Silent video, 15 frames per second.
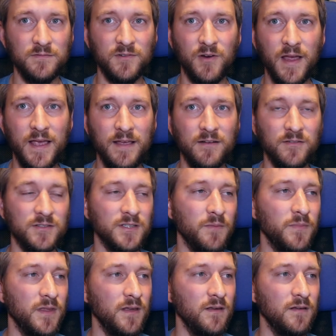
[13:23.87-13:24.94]
or 8 or
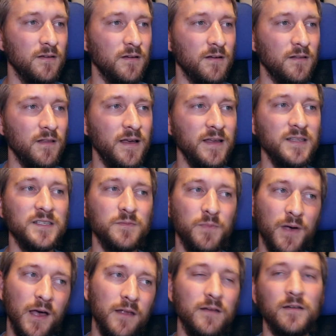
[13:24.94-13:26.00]
something clients,
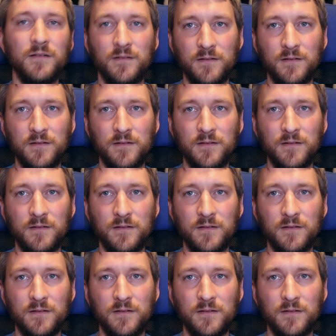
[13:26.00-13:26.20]
but